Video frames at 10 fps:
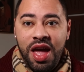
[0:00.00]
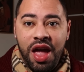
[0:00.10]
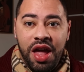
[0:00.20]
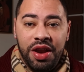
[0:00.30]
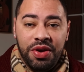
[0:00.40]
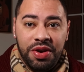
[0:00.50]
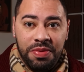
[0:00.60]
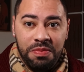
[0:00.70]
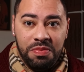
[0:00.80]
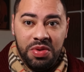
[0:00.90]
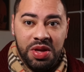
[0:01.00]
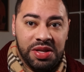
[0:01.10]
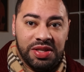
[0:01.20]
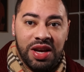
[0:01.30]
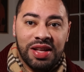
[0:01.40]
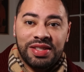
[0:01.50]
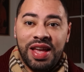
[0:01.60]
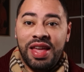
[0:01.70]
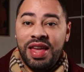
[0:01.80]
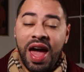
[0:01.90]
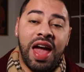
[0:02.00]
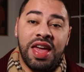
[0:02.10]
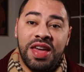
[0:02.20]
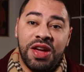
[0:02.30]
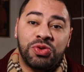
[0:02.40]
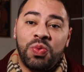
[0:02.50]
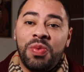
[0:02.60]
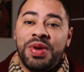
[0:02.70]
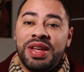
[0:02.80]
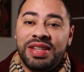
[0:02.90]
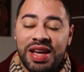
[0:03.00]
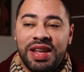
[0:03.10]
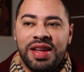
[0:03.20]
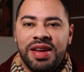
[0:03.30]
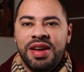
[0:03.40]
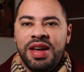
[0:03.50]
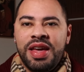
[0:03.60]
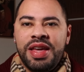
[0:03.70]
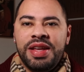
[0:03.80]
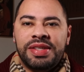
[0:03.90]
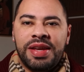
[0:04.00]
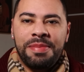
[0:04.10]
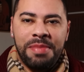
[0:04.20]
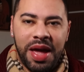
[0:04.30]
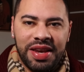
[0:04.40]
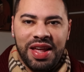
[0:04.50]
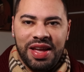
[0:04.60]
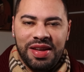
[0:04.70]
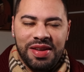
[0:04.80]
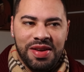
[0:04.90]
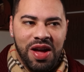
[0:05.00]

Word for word: And he's not saying, hey, here's what we did. He's commending